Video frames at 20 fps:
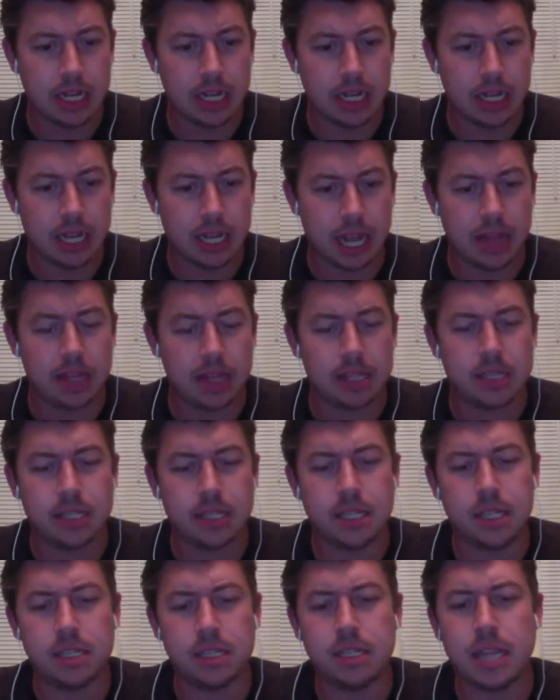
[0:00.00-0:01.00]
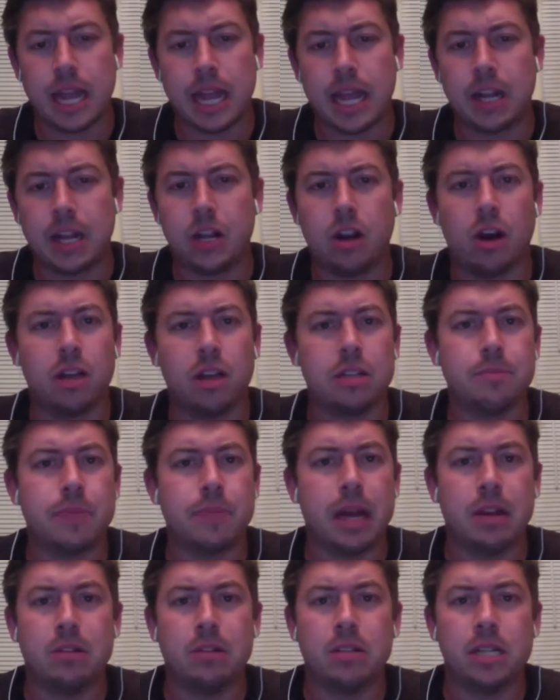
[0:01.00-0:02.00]
getting the assist and causing
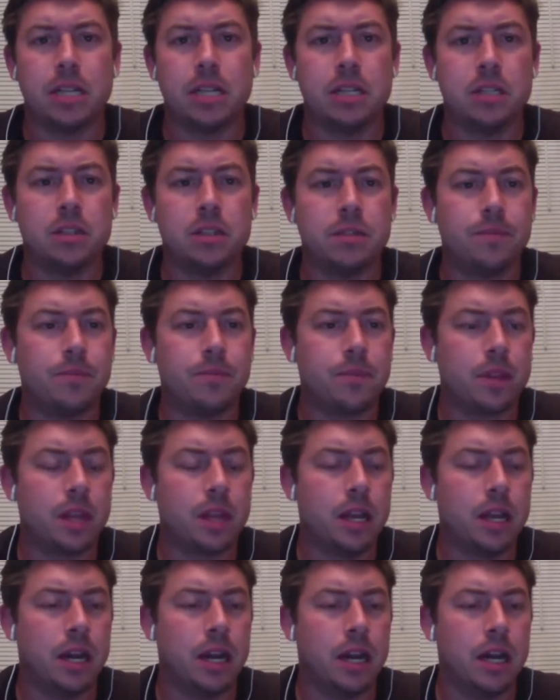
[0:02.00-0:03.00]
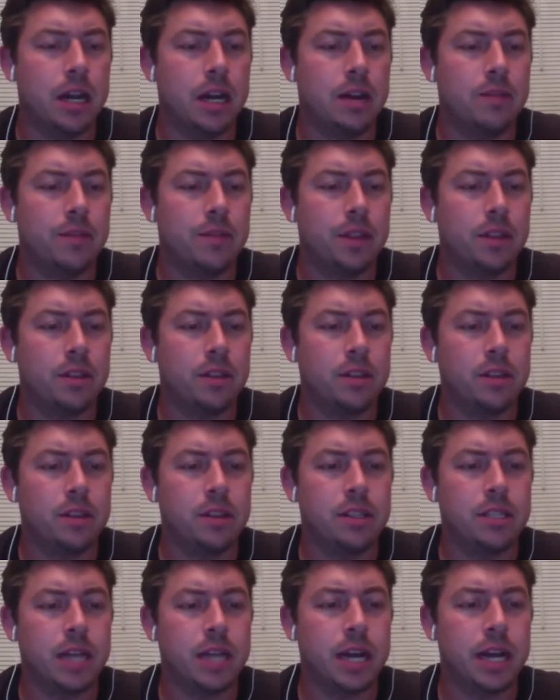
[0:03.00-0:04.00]
penalties.
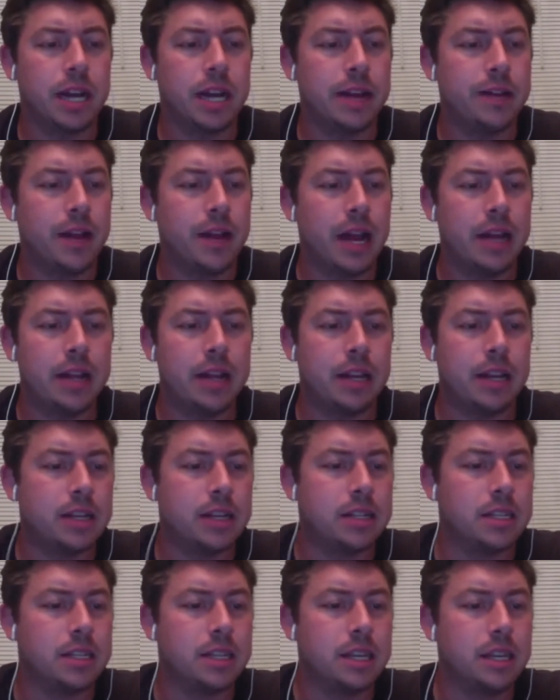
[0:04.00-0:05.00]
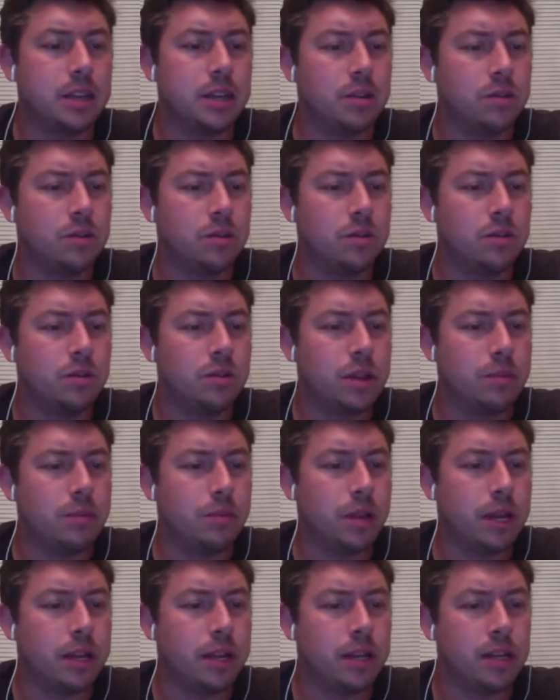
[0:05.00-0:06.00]
Sane, I like this kid. Who are they
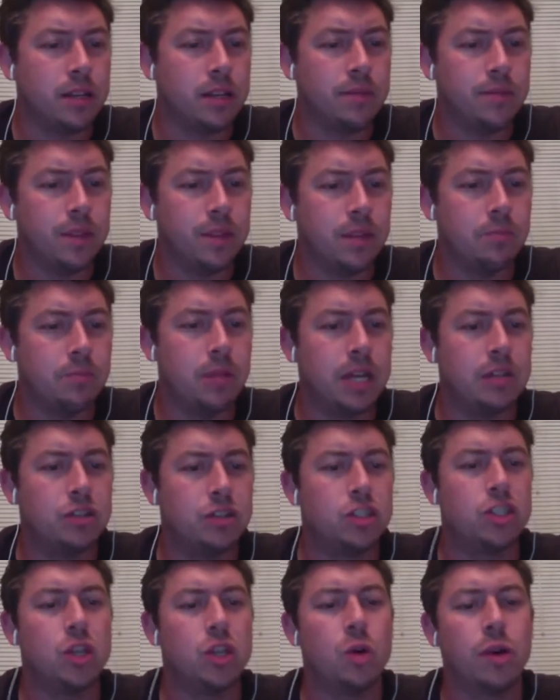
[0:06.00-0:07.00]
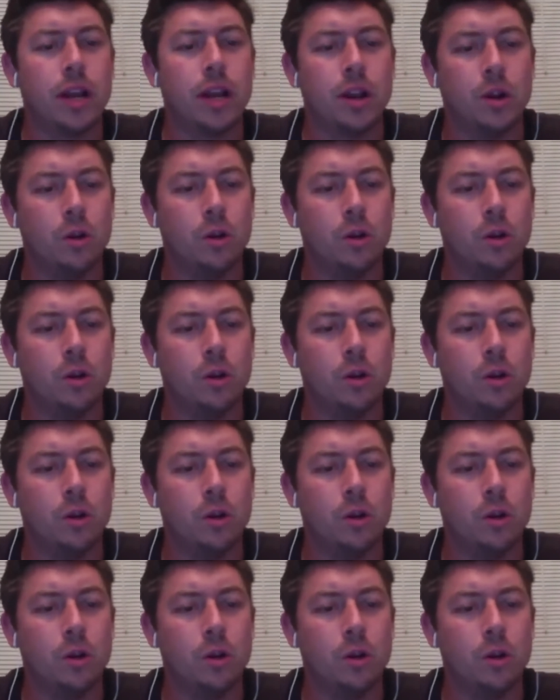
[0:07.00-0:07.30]
playing? They're playing Stoke at home.